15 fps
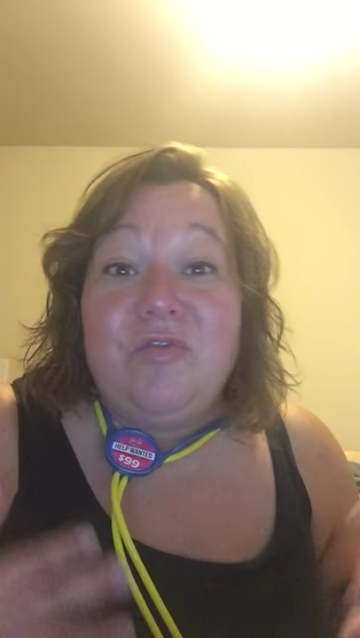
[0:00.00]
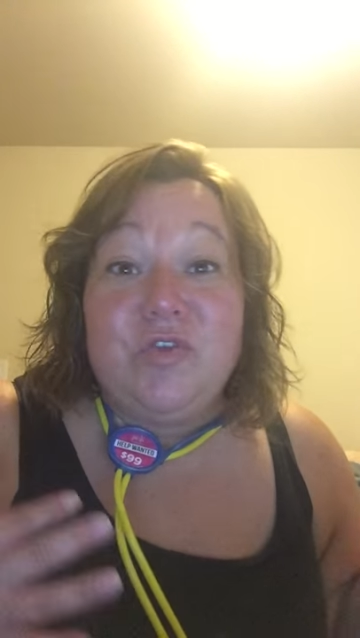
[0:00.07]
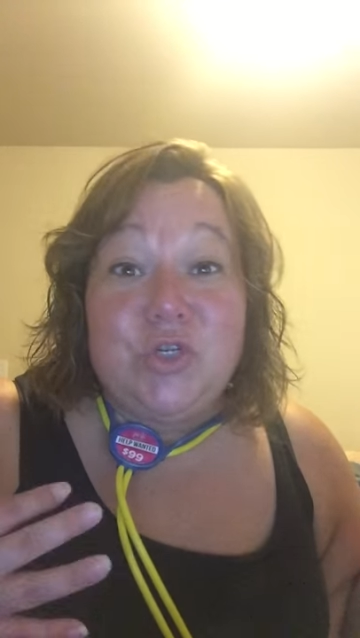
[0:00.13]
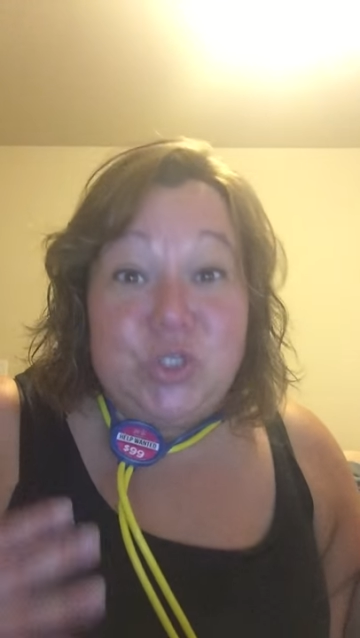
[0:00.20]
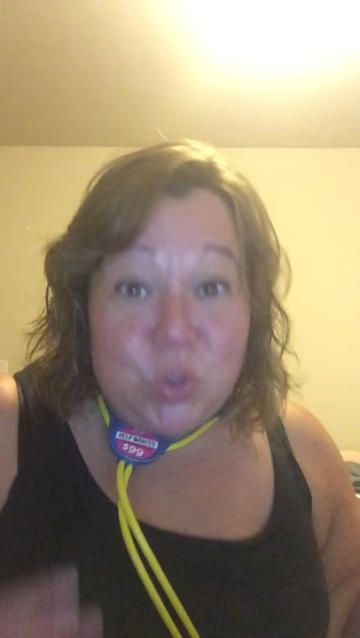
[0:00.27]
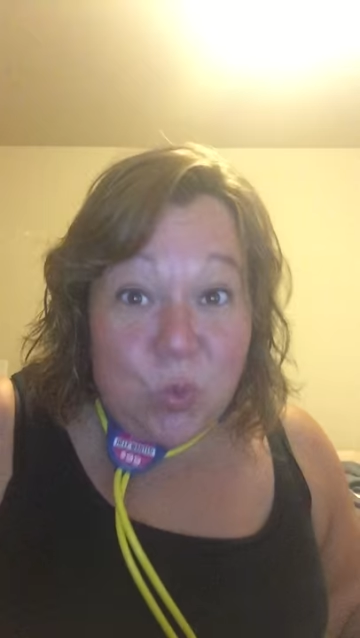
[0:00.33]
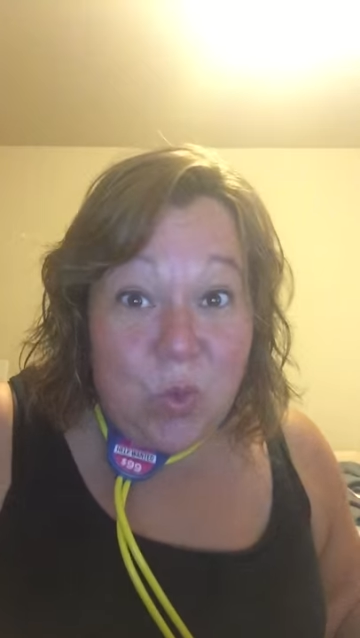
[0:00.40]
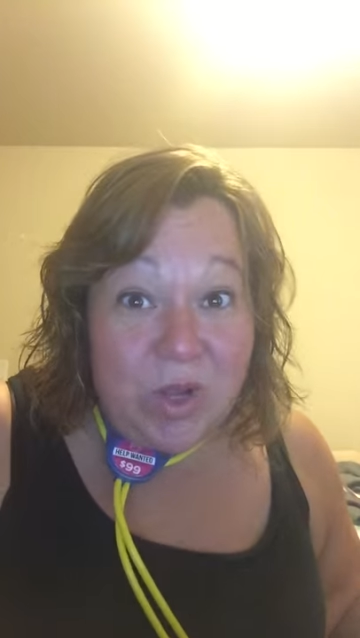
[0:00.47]

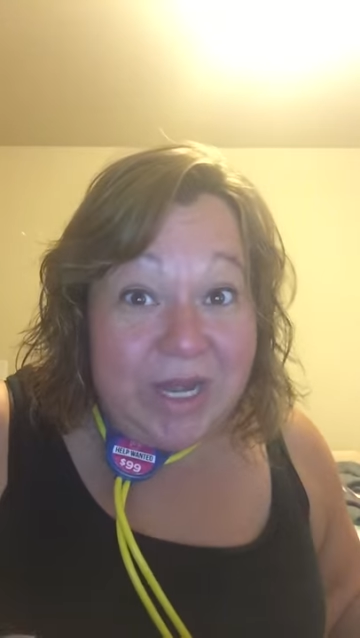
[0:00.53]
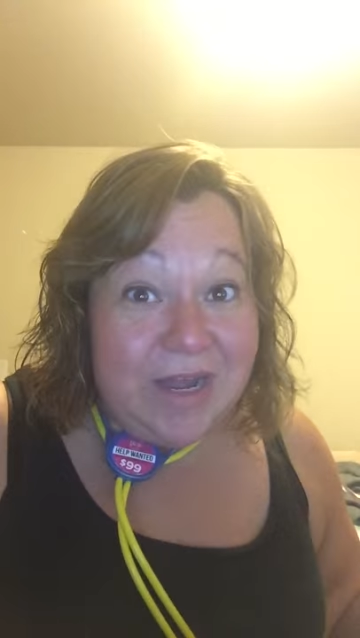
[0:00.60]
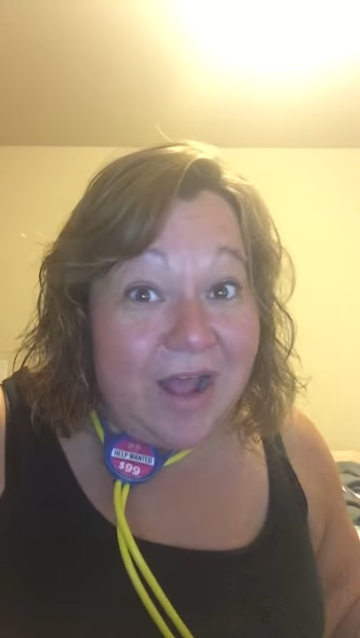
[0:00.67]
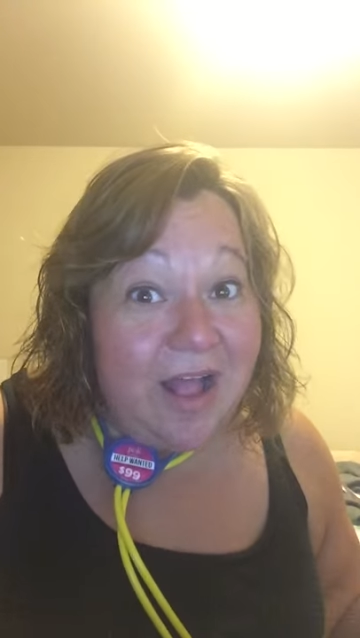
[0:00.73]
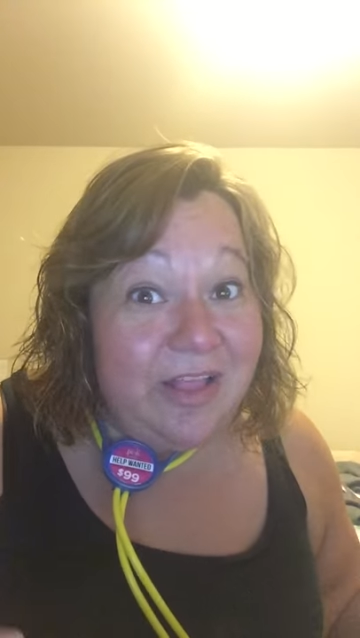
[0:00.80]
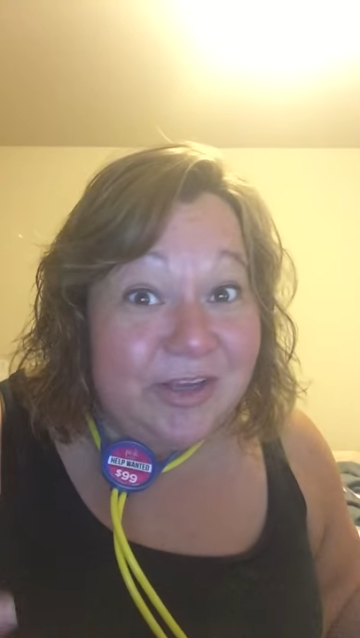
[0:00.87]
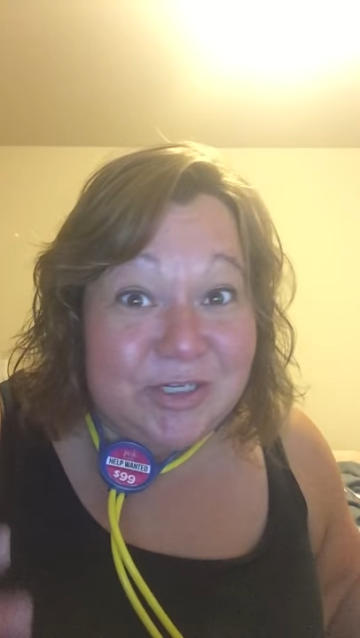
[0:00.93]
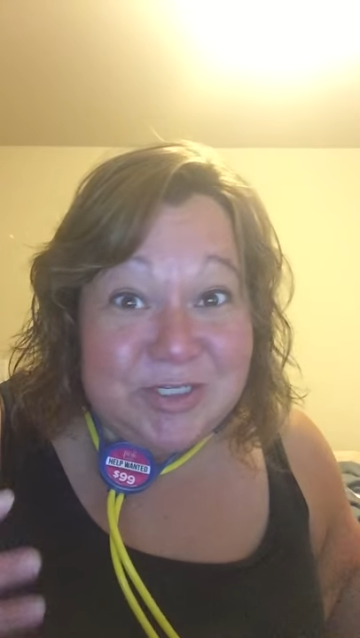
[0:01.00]
for
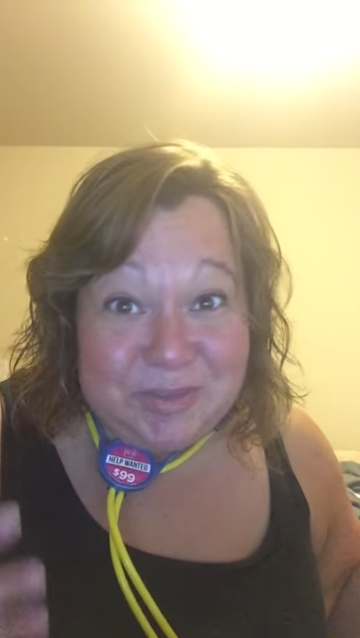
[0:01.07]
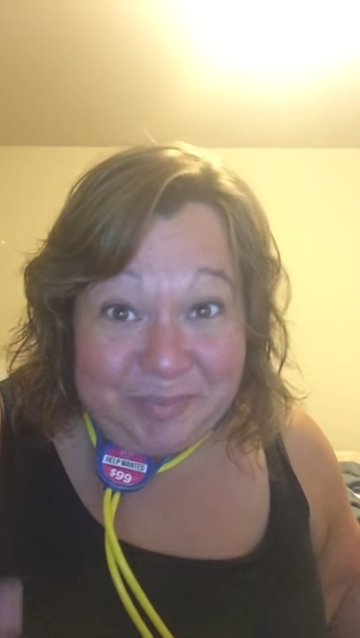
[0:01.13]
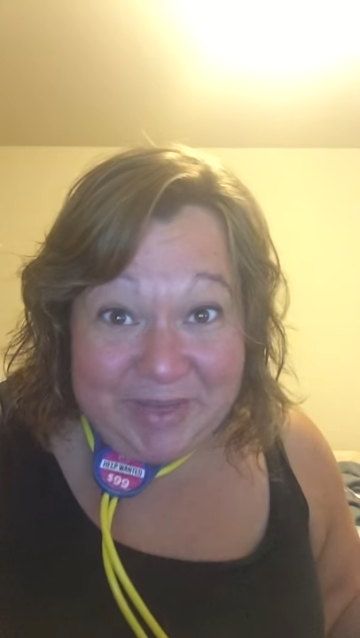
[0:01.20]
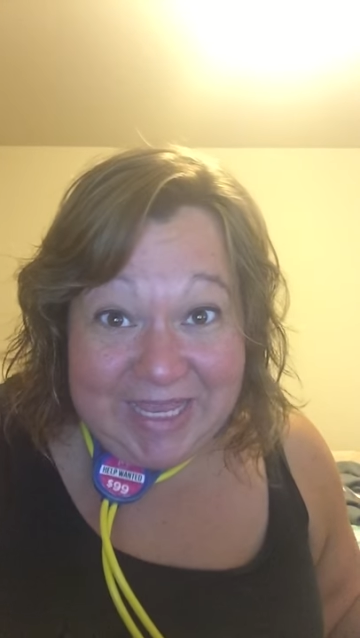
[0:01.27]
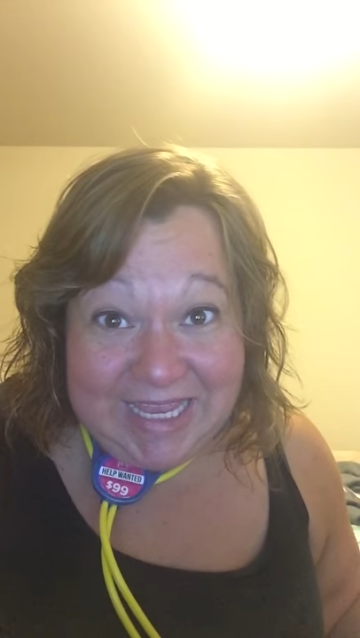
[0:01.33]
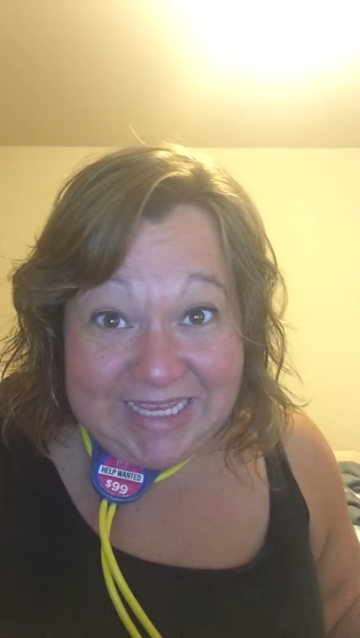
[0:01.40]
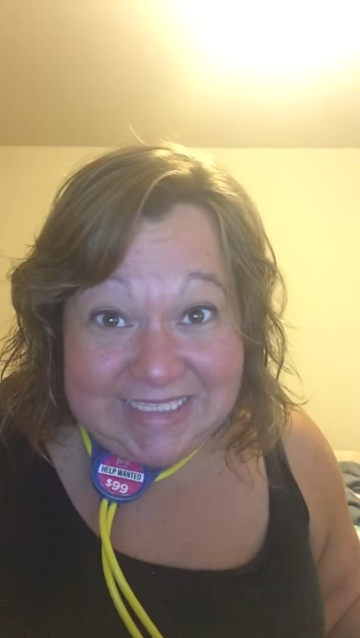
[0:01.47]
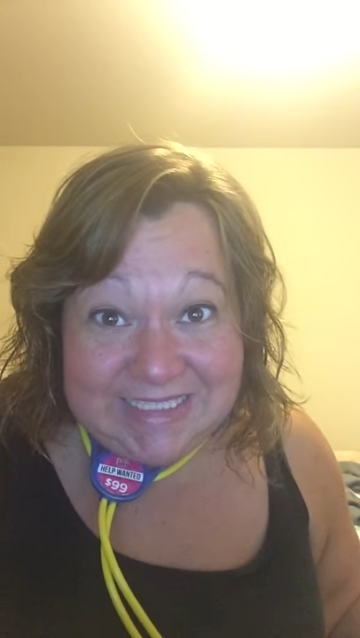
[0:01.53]
$20 a
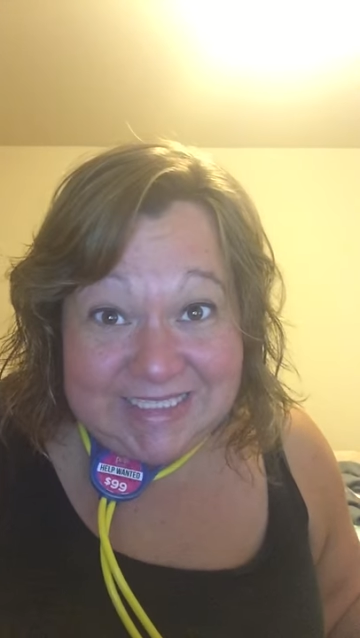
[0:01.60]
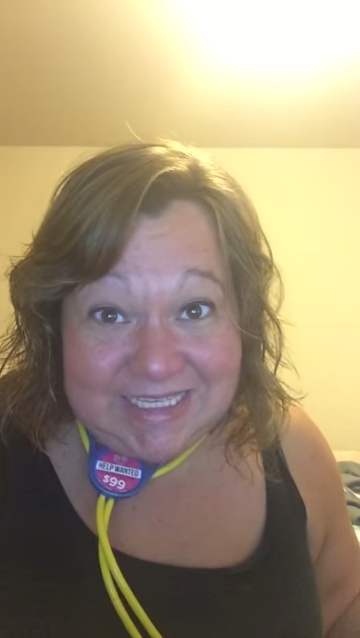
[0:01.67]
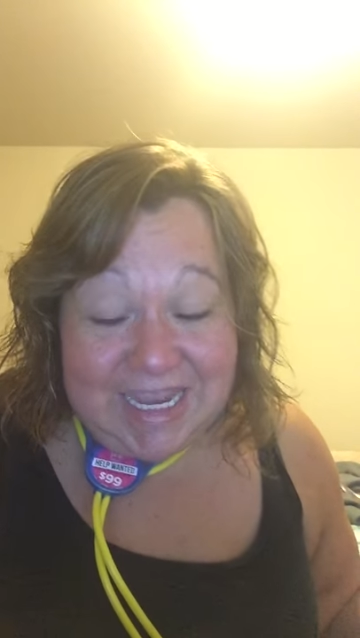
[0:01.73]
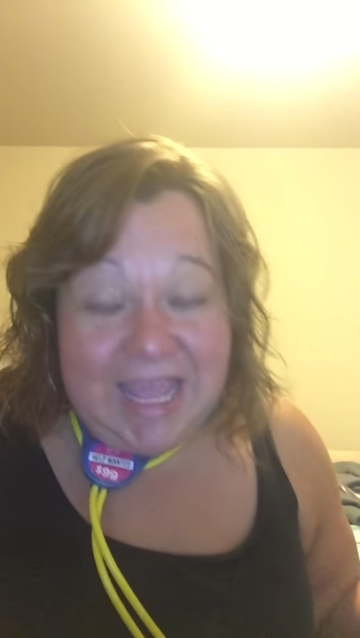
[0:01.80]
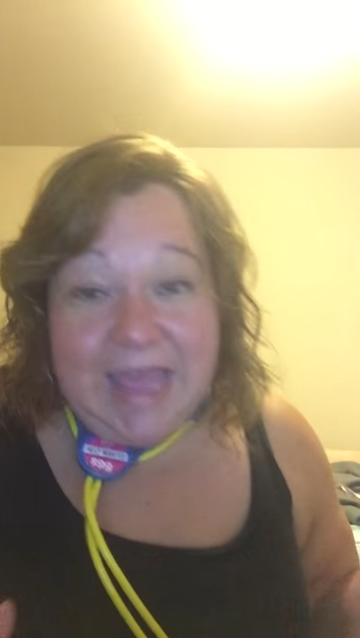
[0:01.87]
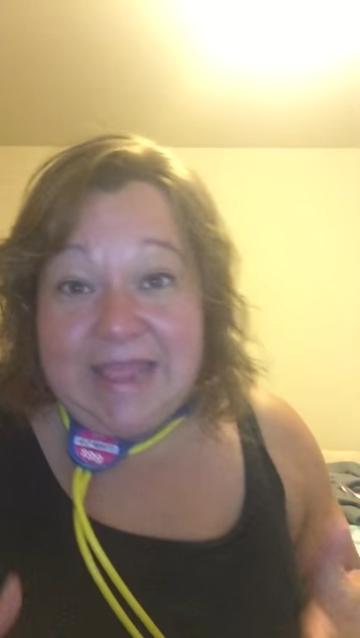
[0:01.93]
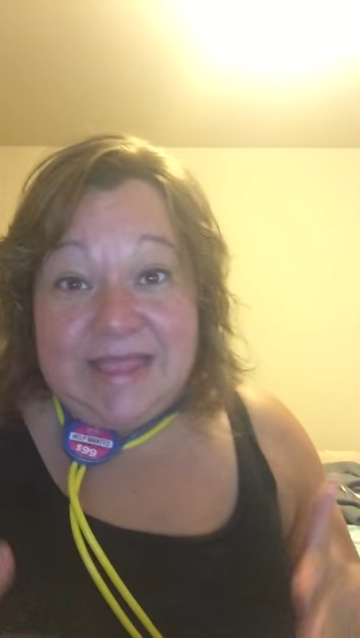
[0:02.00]
piece.